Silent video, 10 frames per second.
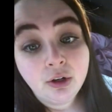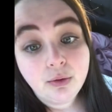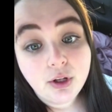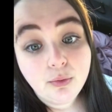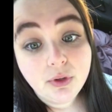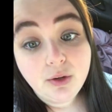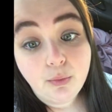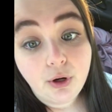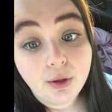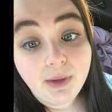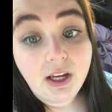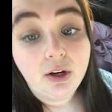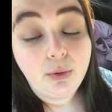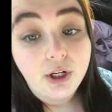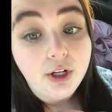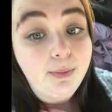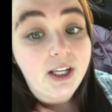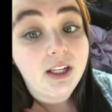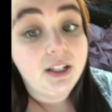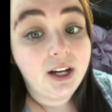What do you really want to make? What are you
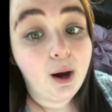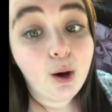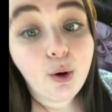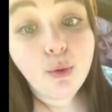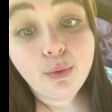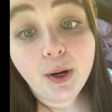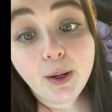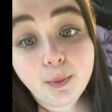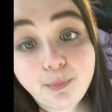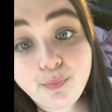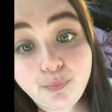making now, right?